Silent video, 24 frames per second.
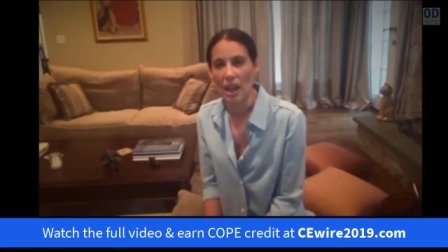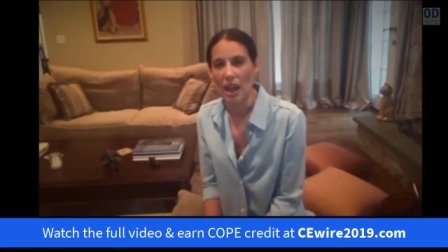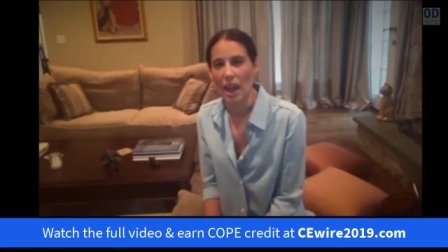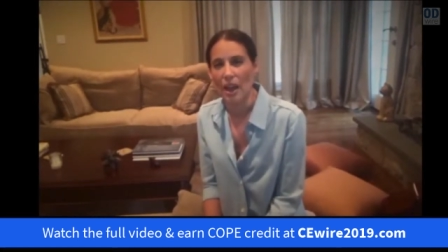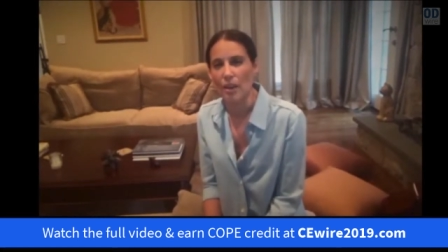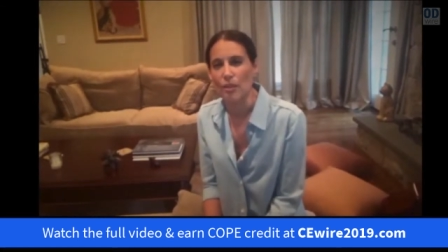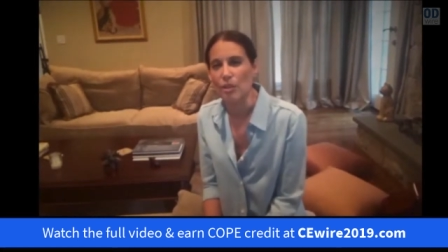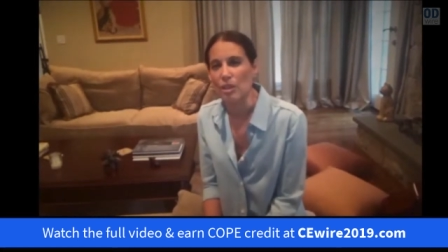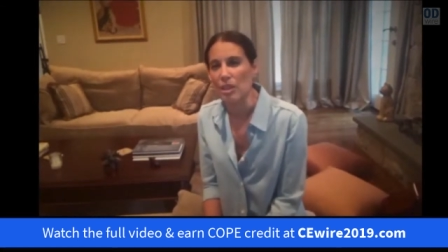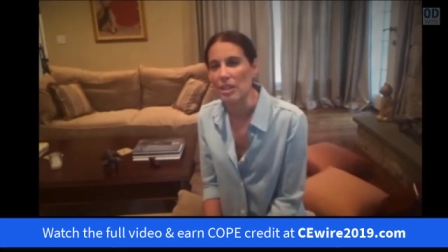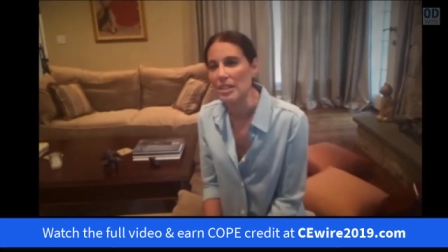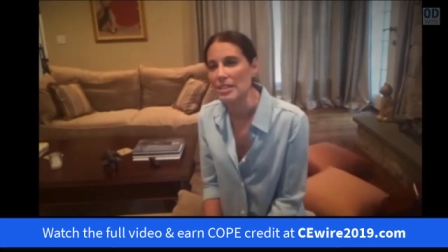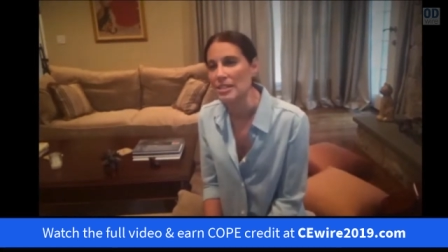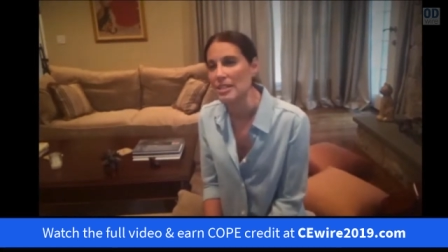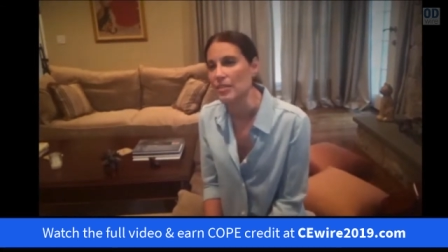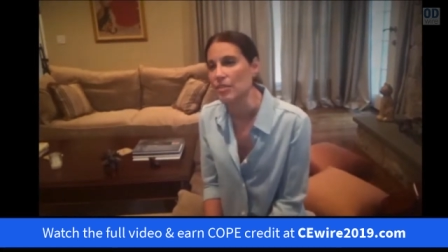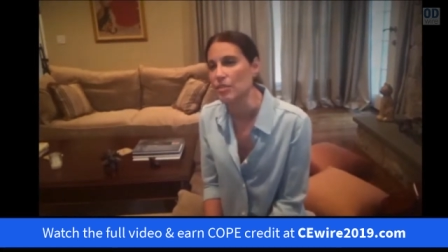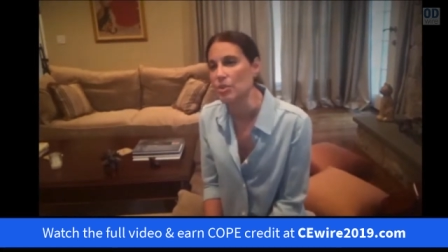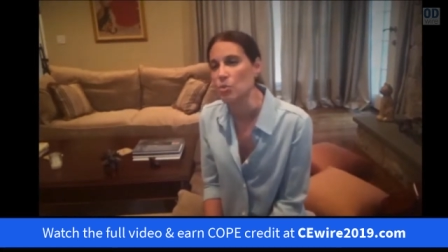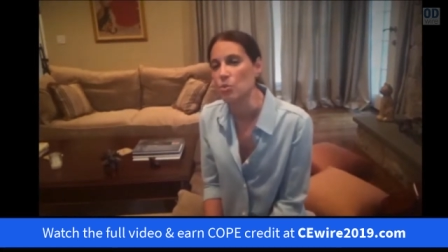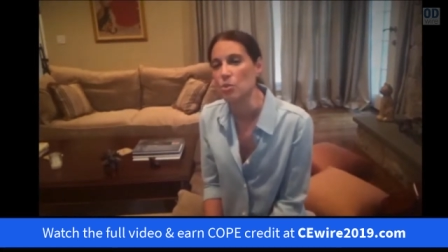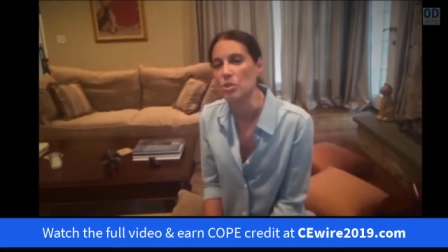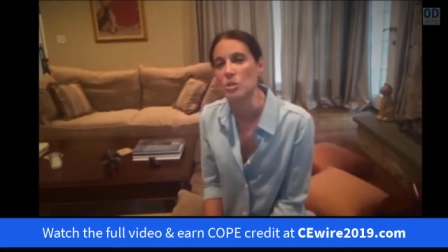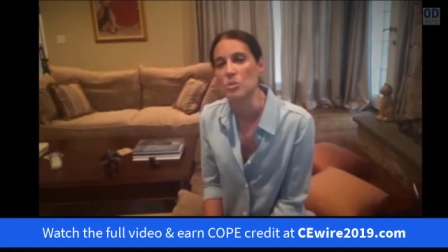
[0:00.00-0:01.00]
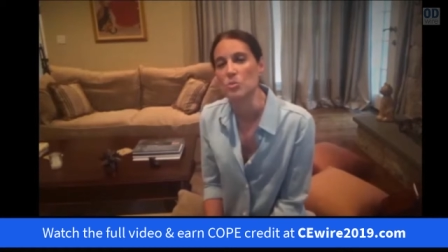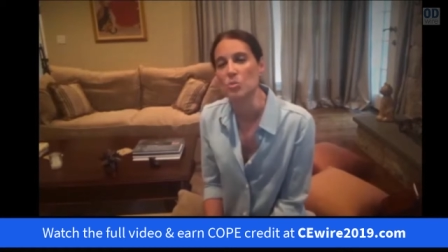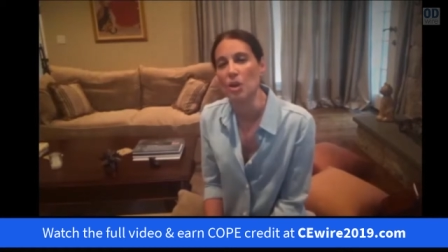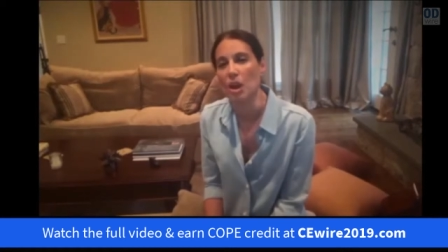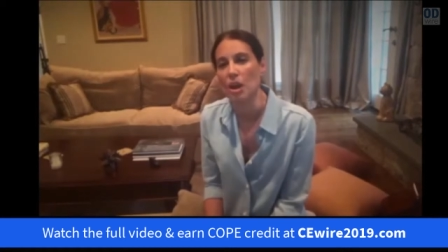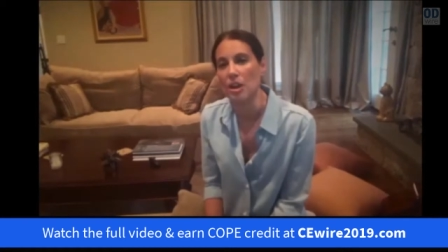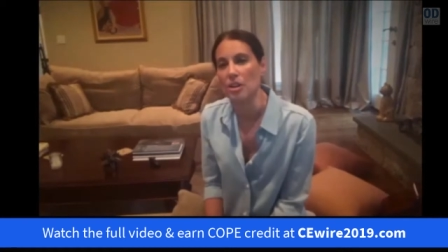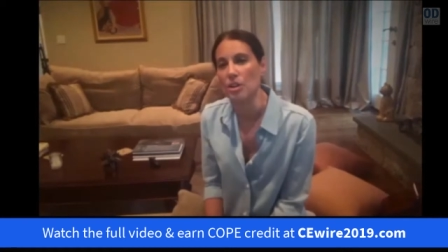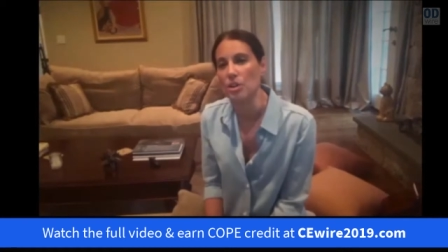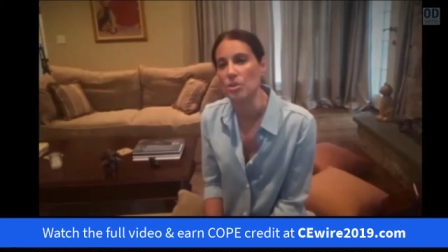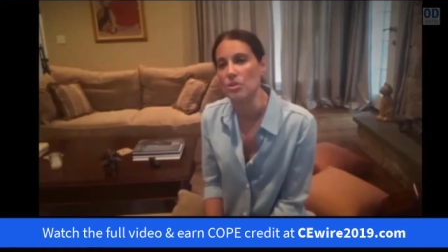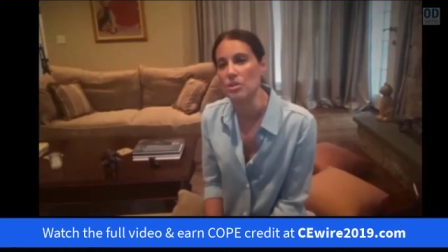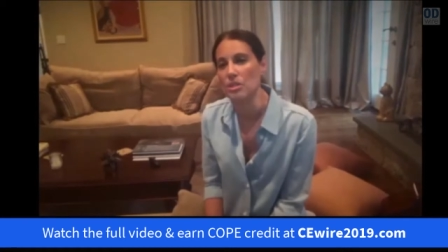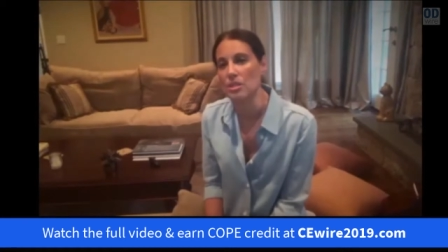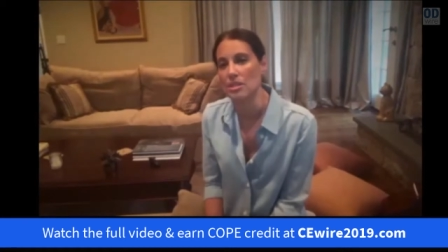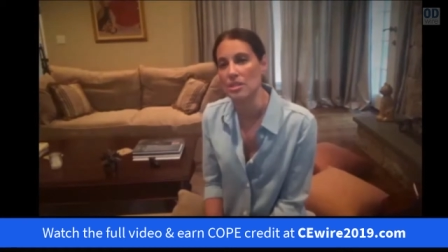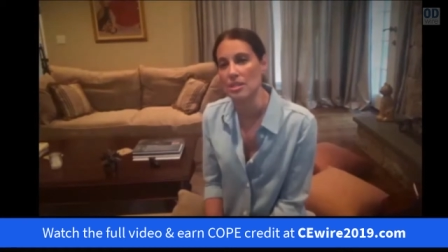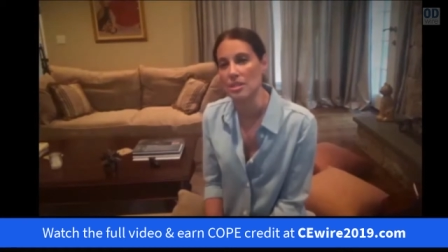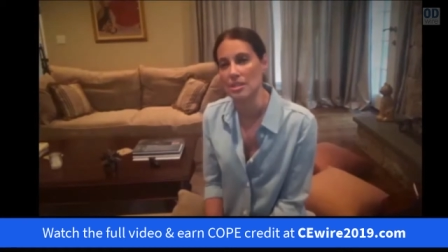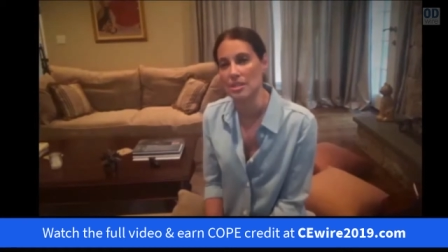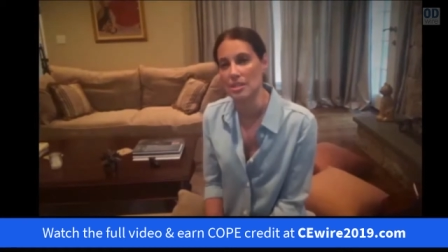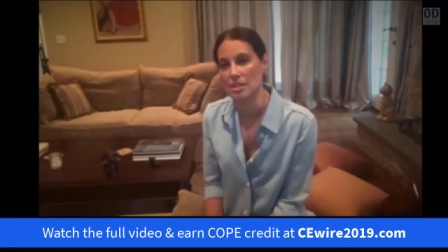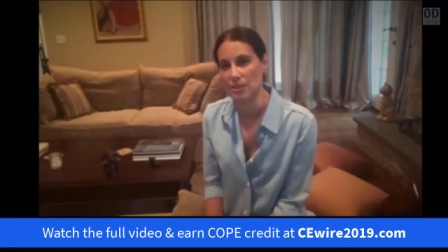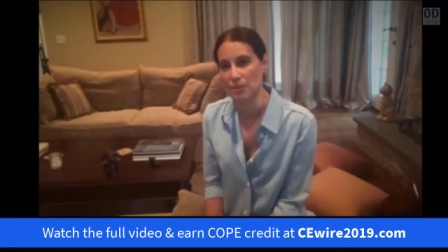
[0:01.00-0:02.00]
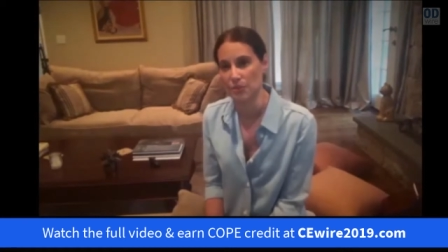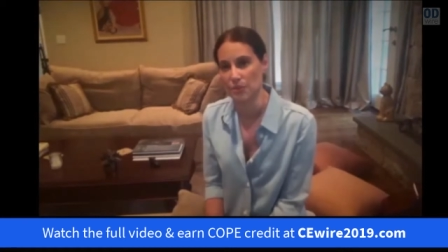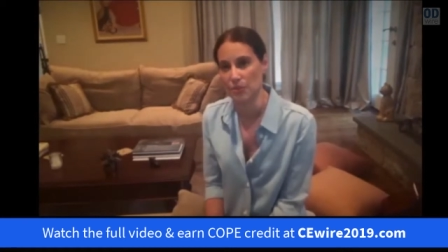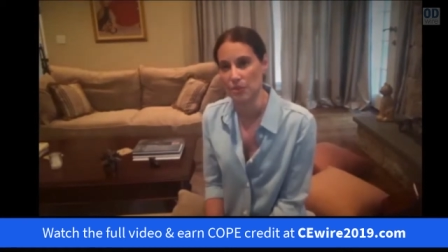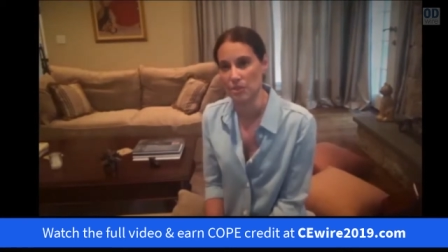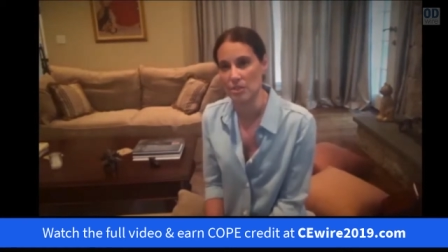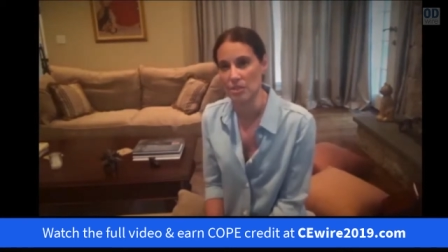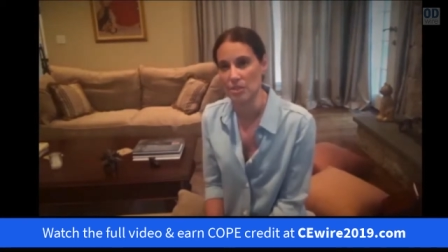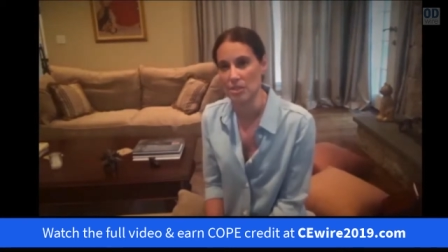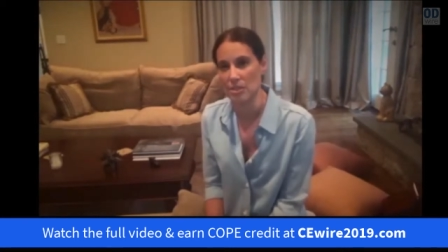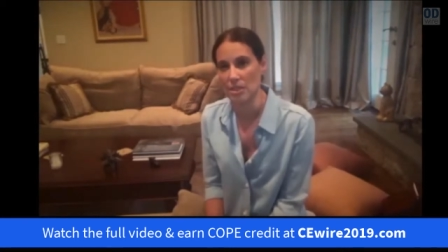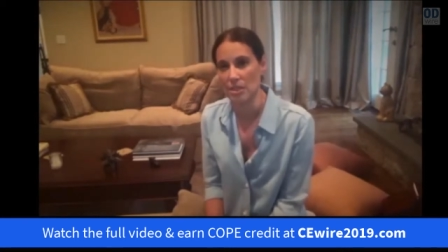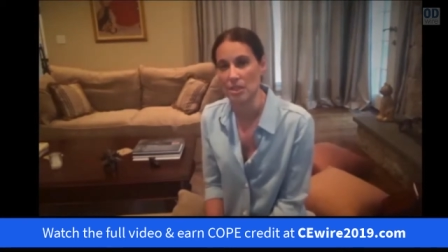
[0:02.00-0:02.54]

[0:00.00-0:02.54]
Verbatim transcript: I realize everyone's prognosis is different,